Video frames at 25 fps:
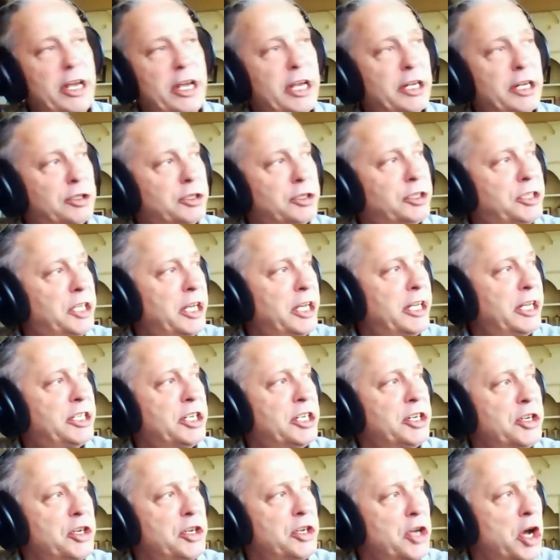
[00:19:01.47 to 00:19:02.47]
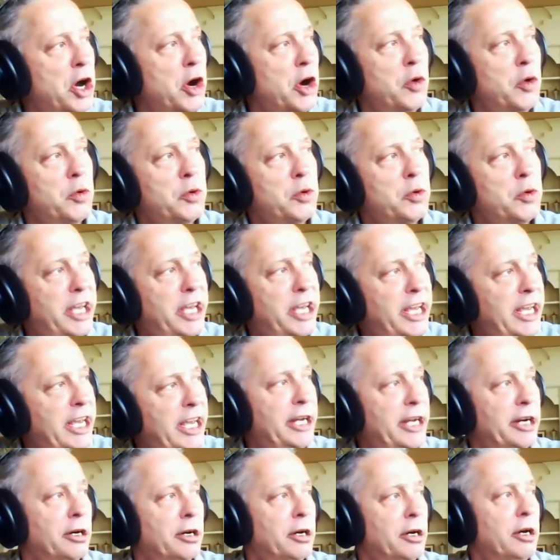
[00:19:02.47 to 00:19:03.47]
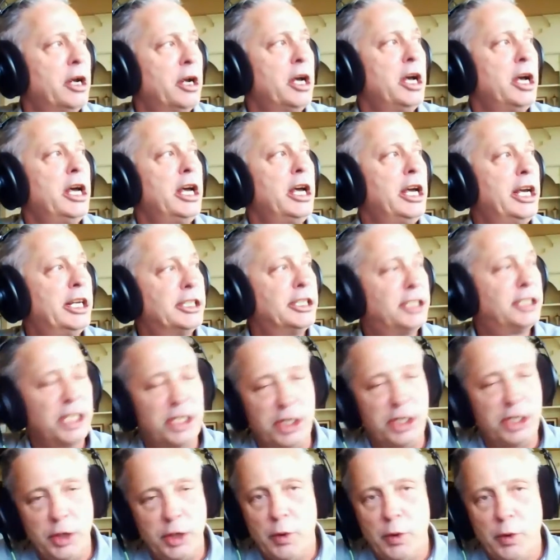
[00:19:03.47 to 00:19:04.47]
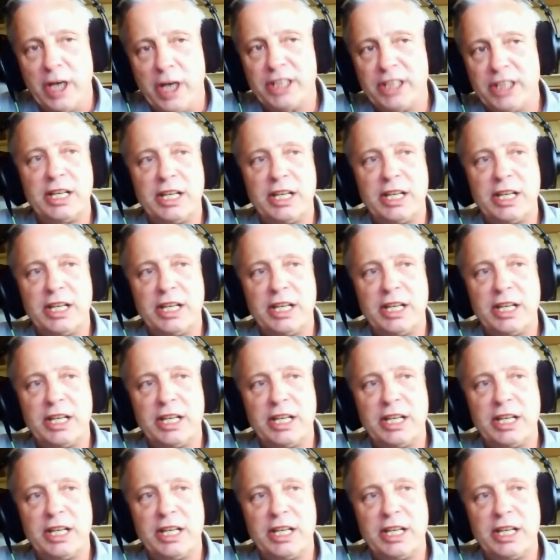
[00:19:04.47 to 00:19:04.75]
interesting to note here is the U.S.